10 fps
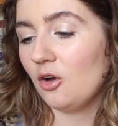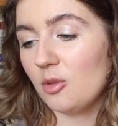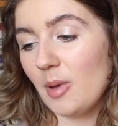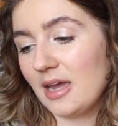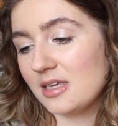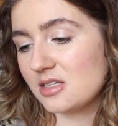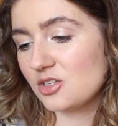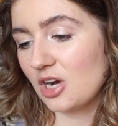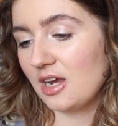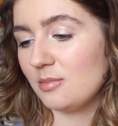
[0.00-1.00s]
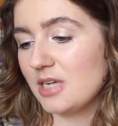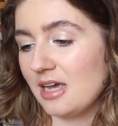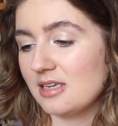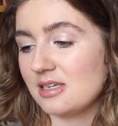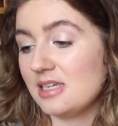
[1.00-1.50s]
On the back it's described
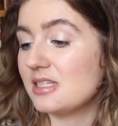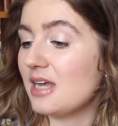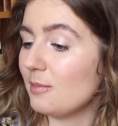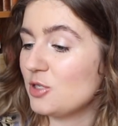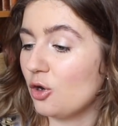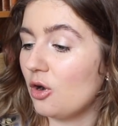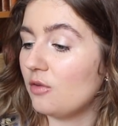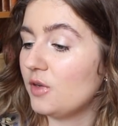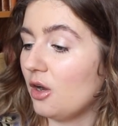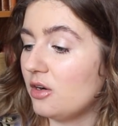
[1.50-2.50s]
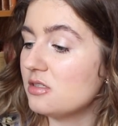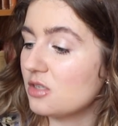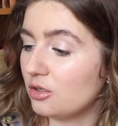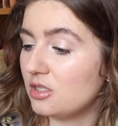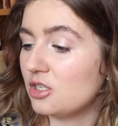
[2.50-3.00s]
as a snapshot of current
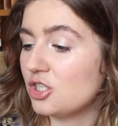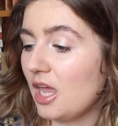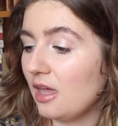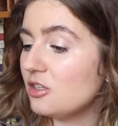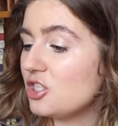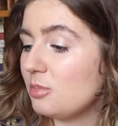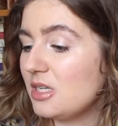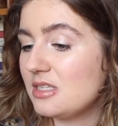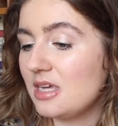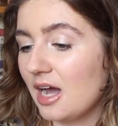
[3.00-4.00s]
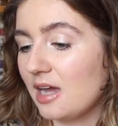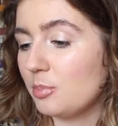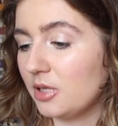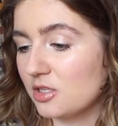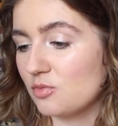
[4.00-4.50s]
Scottish
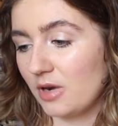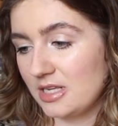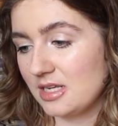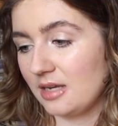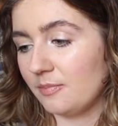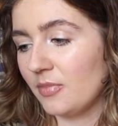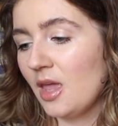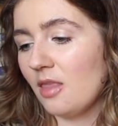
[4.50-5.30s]
LGBTI plus writing